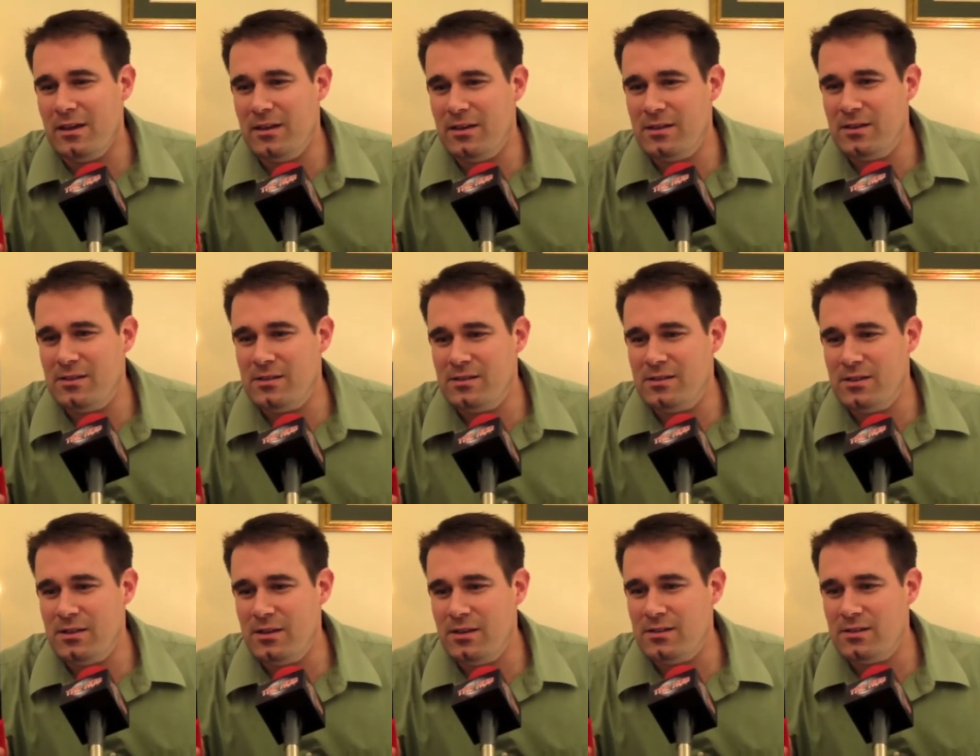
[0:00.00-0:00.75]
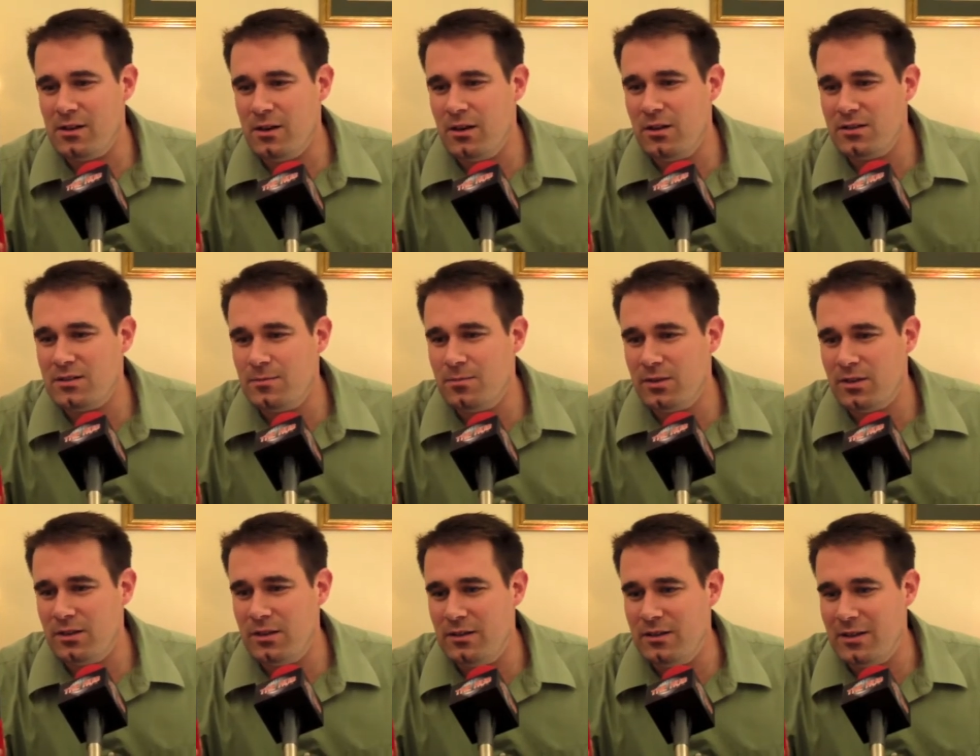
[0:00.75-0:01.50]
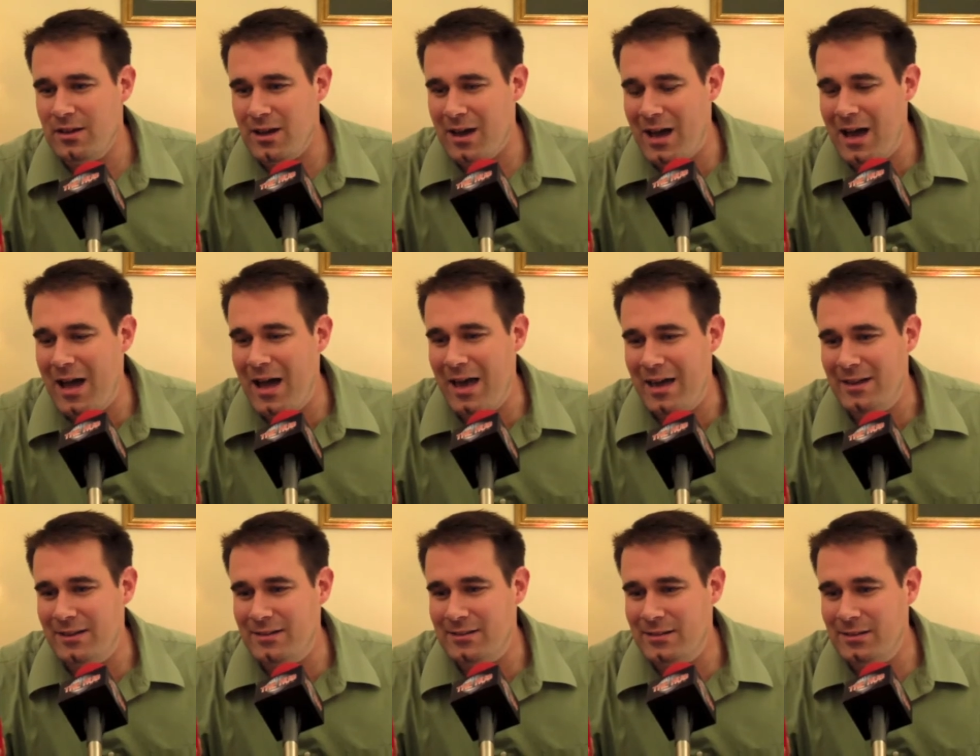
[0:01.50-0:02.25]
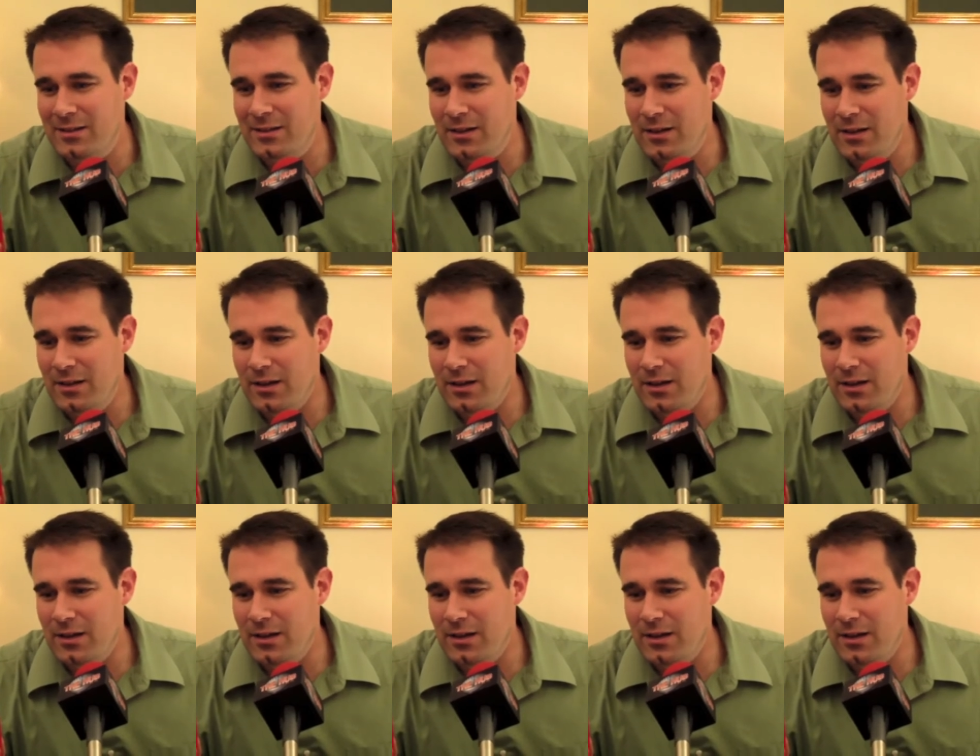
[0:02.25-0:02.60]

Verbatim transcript: is, is ultimately the height